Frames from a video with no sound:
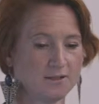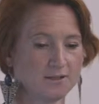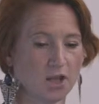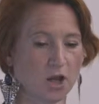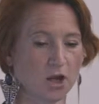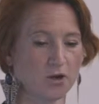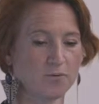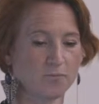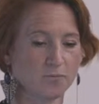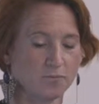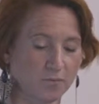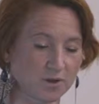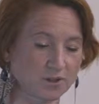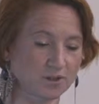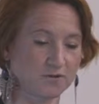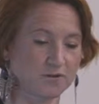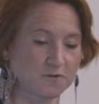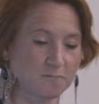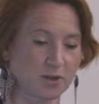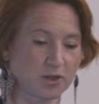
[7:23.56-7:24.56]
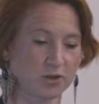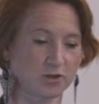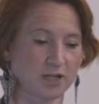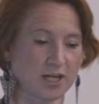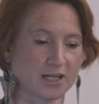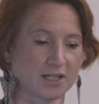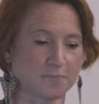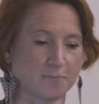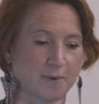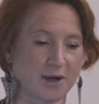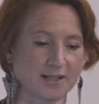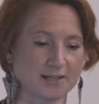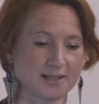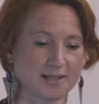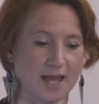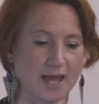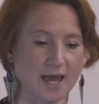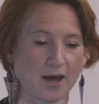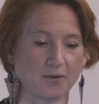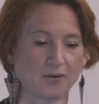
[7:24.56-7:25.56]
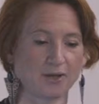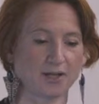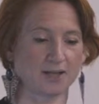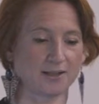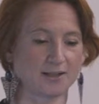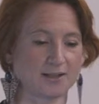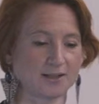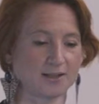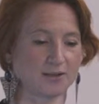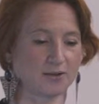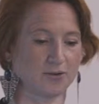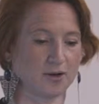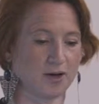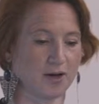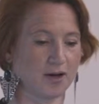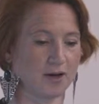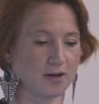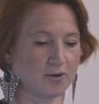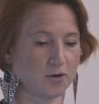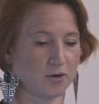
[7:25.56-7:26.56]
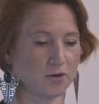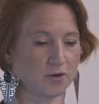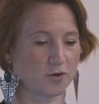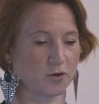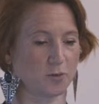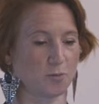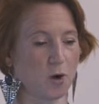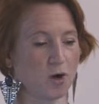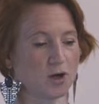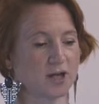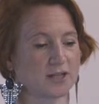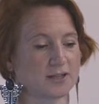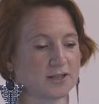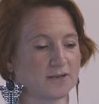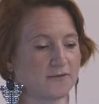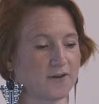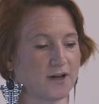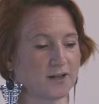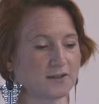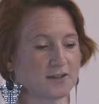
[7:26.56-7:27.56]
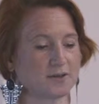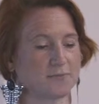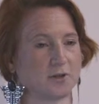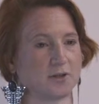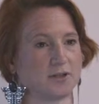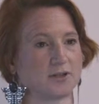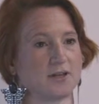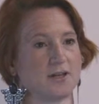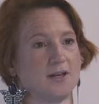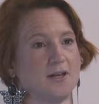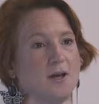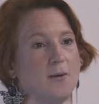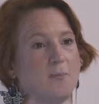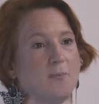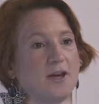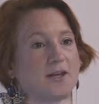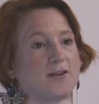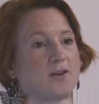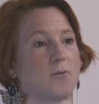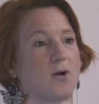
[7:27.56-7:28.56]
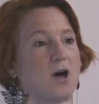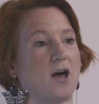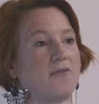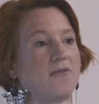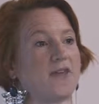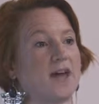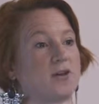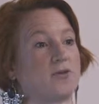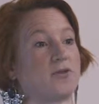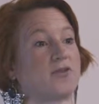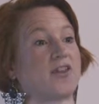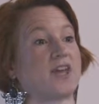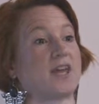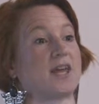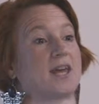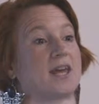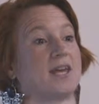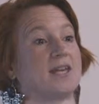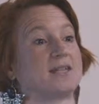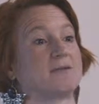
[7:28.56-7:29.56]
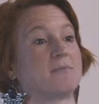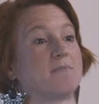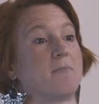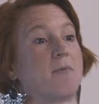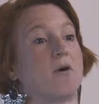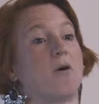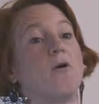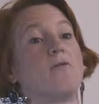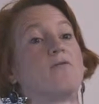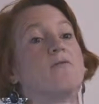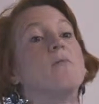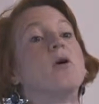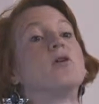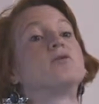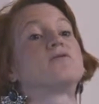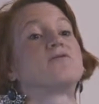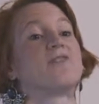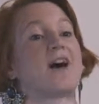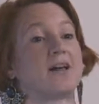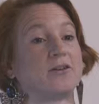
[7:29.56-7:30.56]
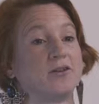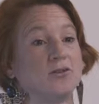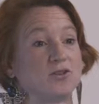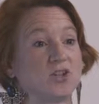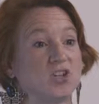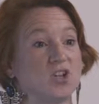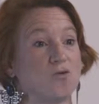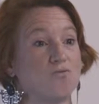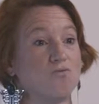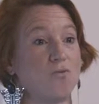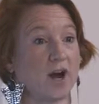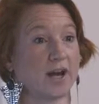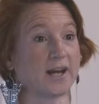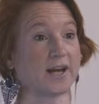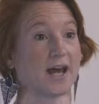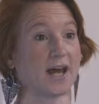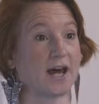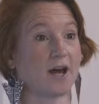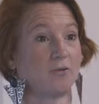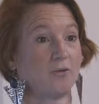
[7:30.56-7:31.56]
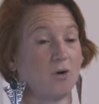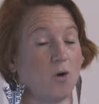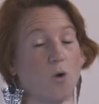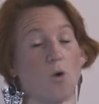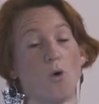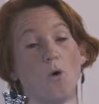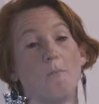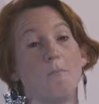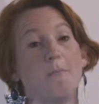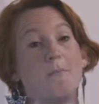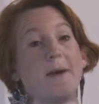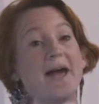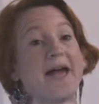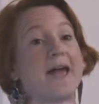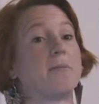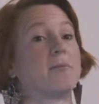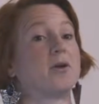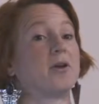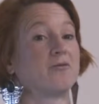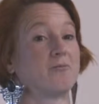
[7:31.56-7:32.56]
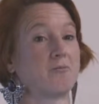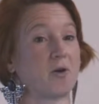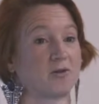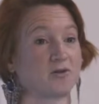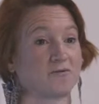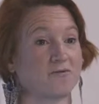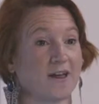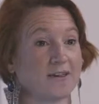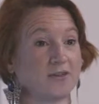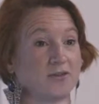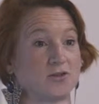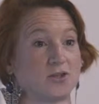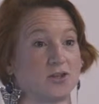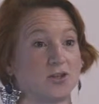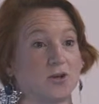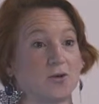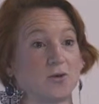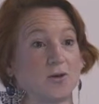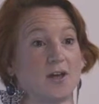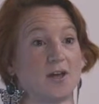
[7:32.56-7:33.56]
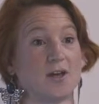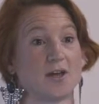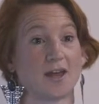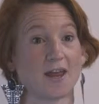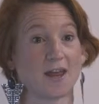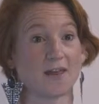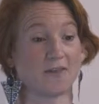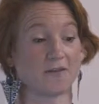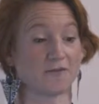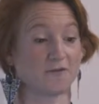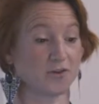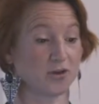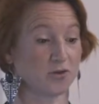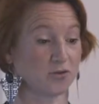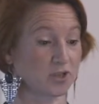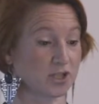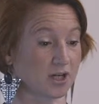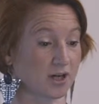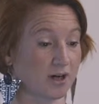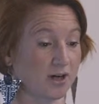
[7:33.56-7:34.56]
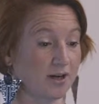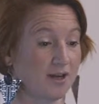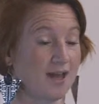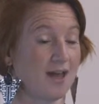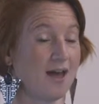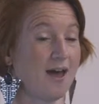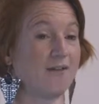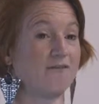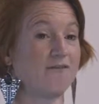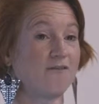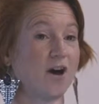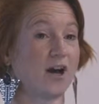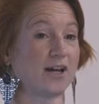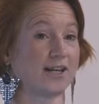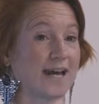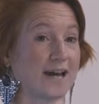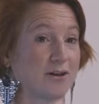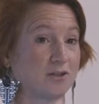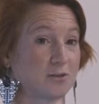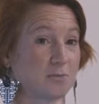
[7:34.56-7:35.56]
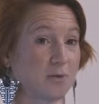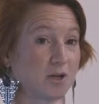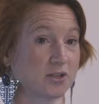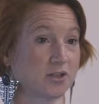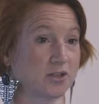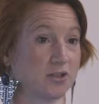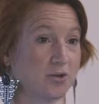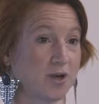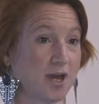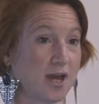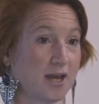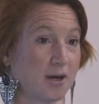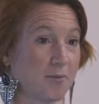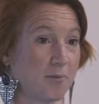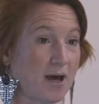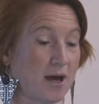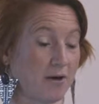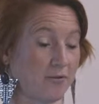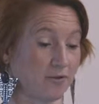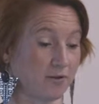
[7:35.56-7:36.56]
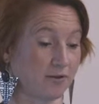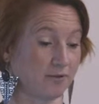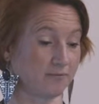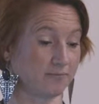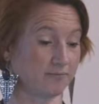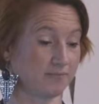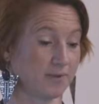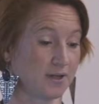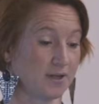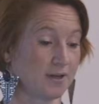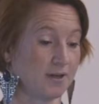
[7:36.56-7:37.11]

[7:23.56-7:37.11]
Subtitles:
So once you split your database down into your pockets of customers, pick the one that you think is of most value to you right now, or maybe of most value to you in the future, and find out as much as you can about them.